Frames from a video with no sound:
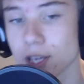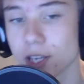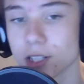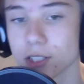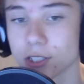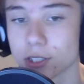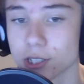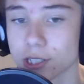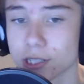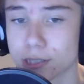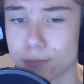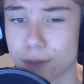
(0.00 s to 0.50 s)

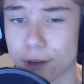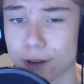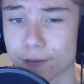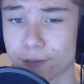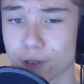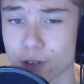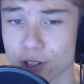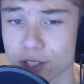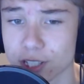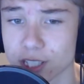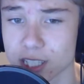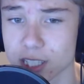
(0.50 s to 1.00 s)
So this is my
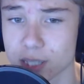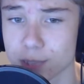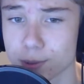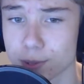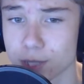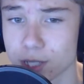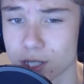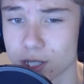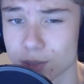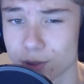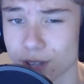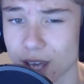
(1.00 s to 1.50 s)
first
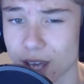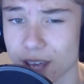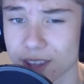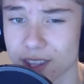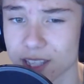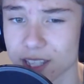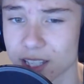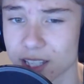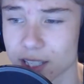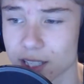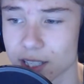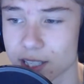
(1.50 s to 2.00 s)
experience with, I
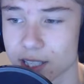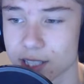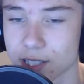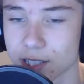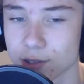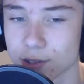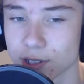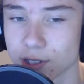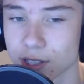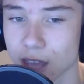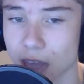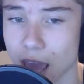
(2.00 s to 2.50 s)
think it's
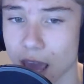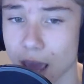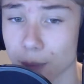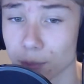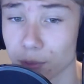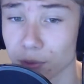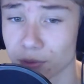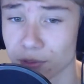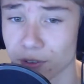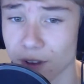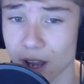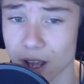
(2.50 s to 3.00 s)
using the
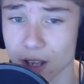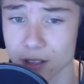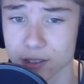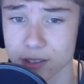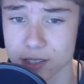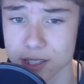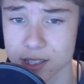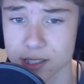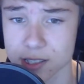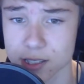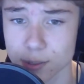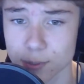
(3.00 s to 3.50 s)
Apple file
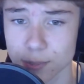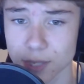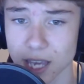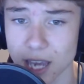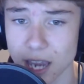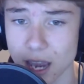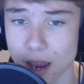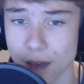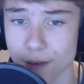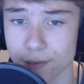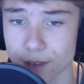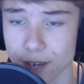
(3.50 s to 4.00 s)
system, the
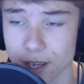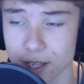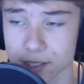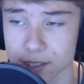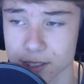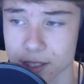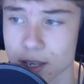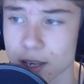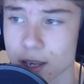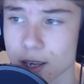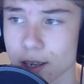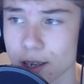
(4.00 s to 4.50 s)

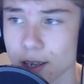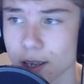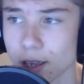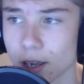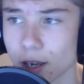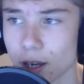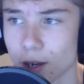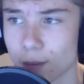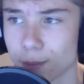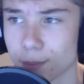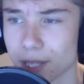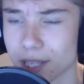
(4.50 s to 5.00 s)
AFS,
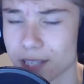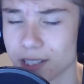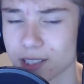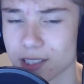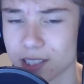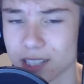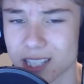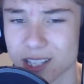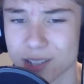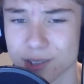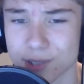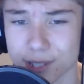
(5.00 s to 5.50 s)
that
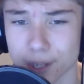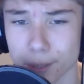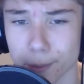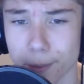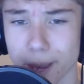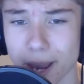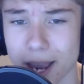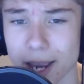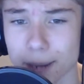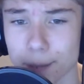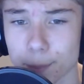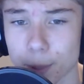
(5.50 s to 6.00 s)
they use on
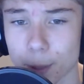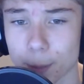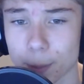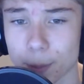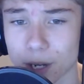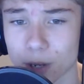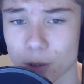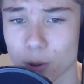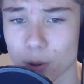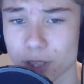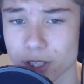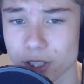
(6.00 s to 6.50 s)
Mac, but I'm
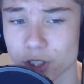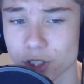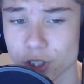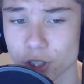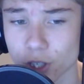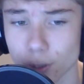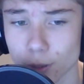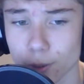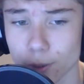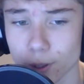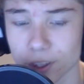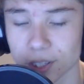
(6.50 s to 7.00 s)
not quite
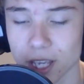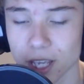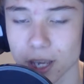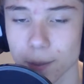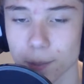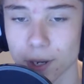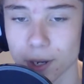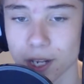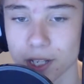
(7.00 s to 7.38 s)
sure about that.